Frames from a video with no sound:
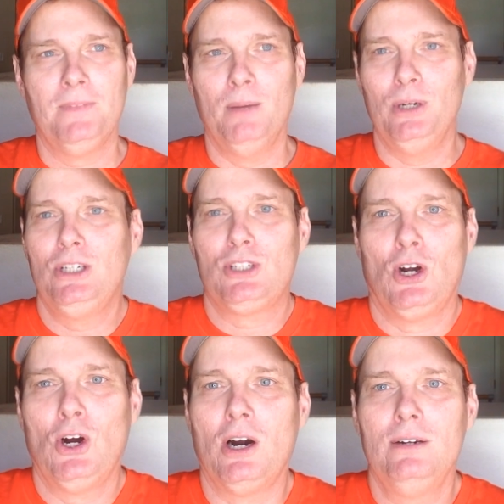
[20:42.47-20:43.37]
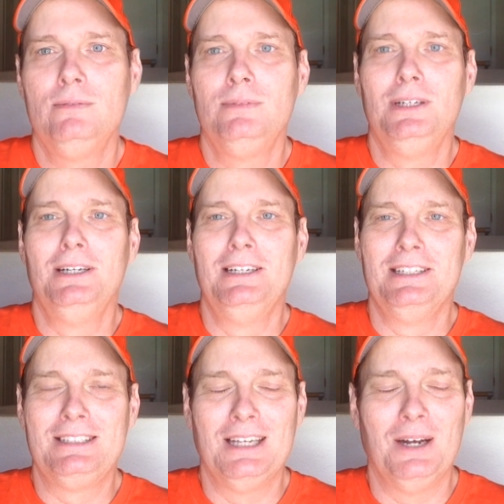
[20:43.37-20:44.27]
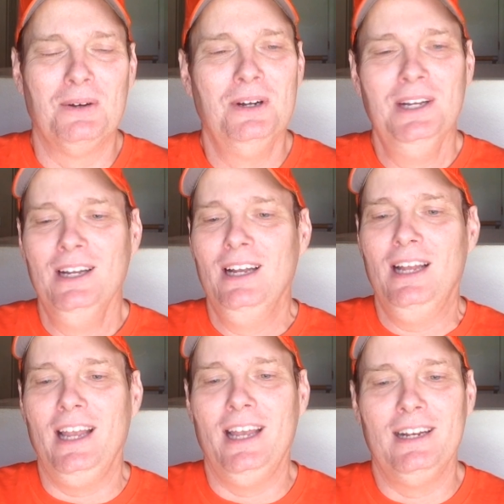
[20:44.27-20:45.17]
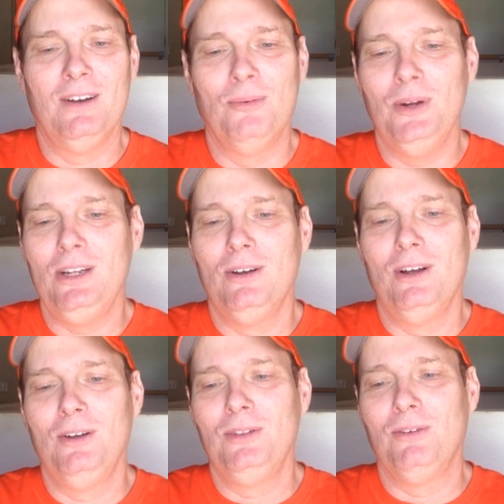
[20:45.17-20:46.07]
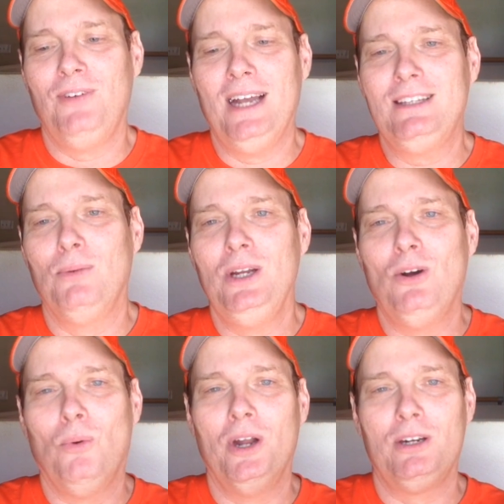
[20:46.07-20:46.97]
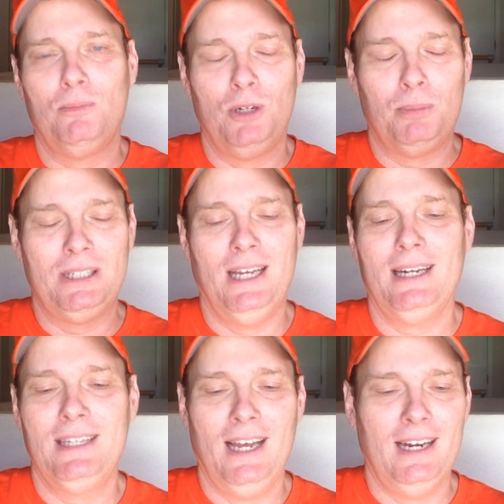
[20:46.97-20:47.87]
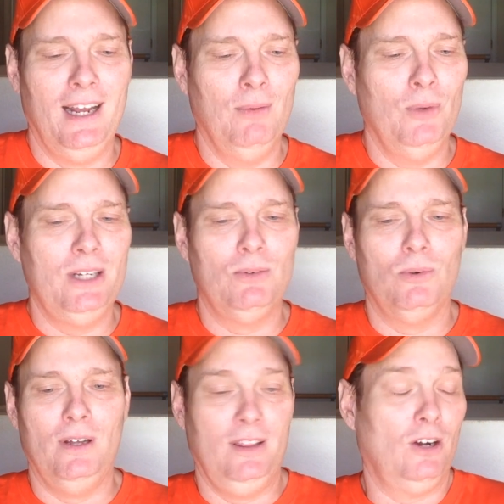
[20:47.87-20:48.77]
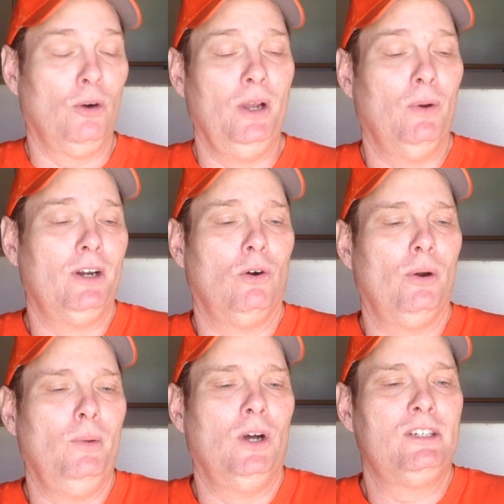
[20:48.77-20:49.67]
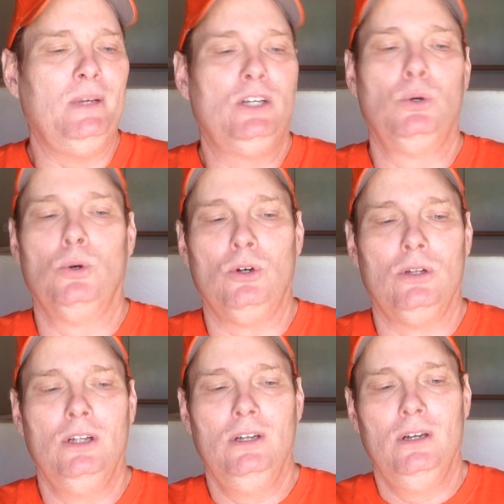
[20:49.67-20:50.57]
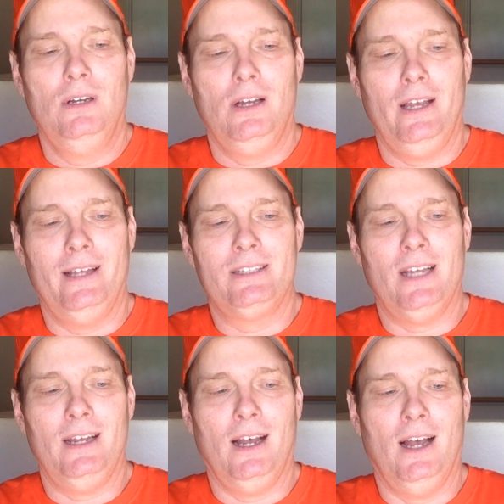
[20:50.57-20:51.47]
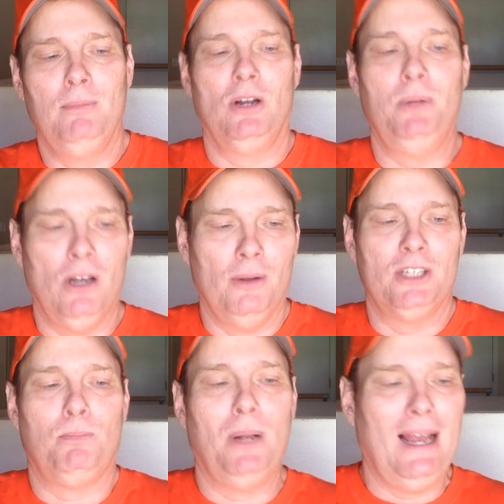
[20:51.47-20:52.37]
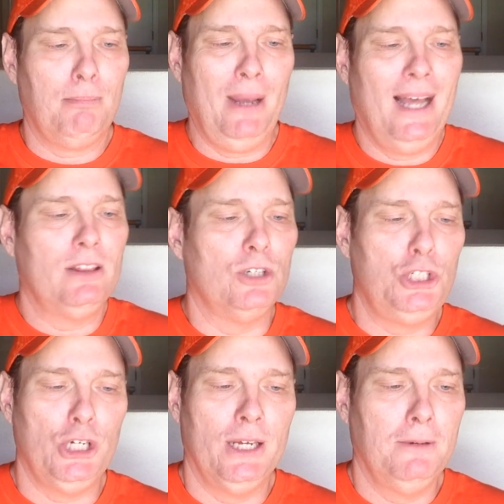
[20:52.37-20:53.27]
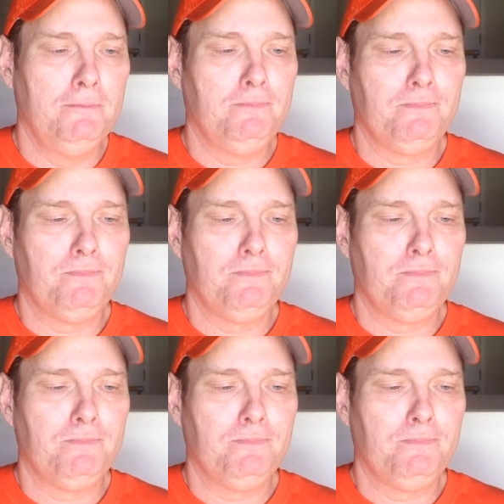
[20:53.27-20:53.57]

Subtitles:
And we just are. So, and we, the fact that we don't want to protect that, and we do, there we want to, or we want to be cool and say, I'm going to be all this Black Panther shit,